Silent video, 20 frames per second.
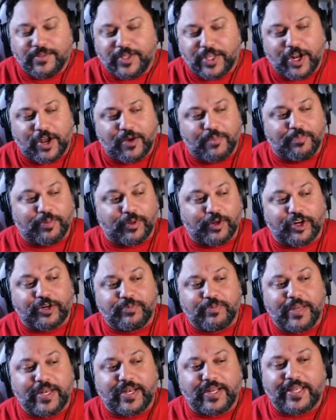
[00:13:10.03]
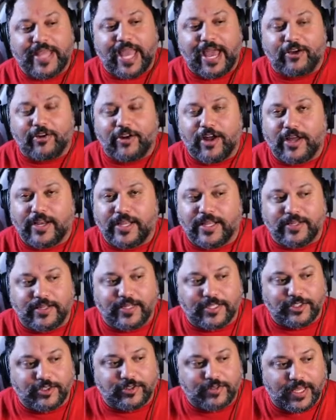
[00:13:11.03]
Blurred made an account on it in
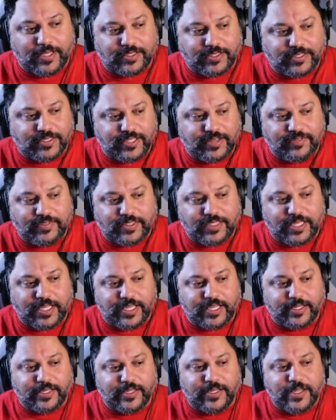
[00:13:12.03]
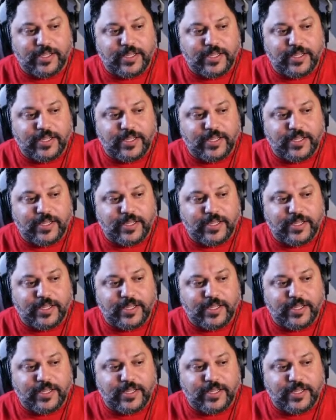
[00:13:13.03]
2017.